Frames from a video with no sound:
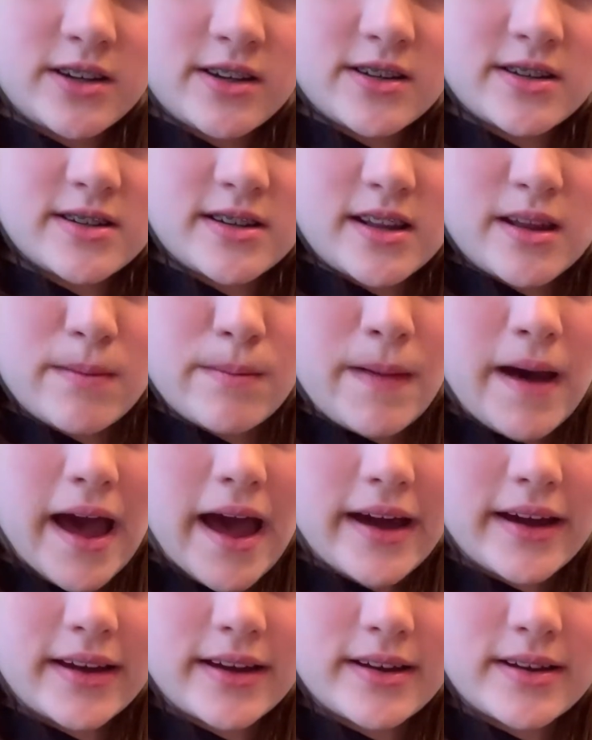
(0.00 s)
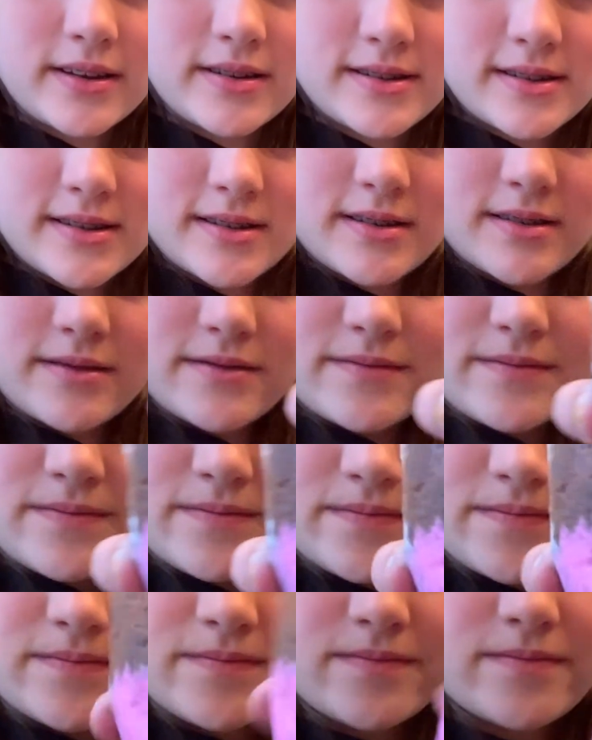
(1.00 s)
it to the back. So. I probably
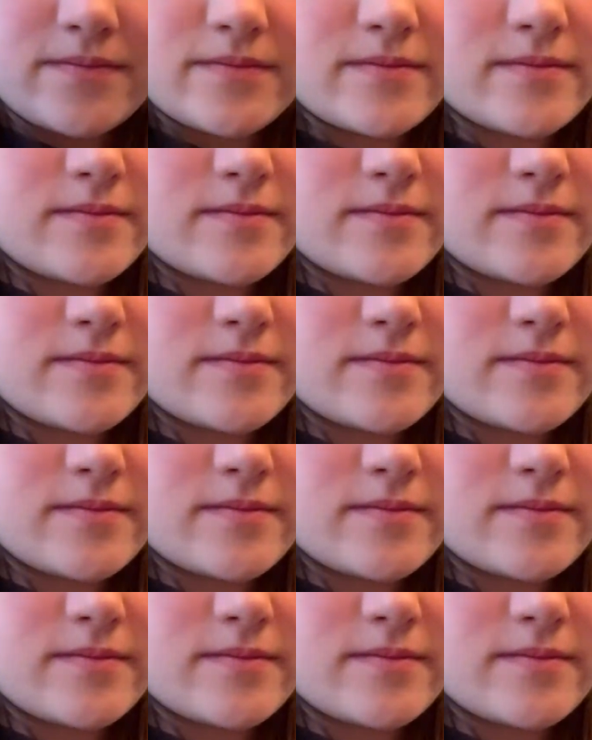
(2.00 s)
use some of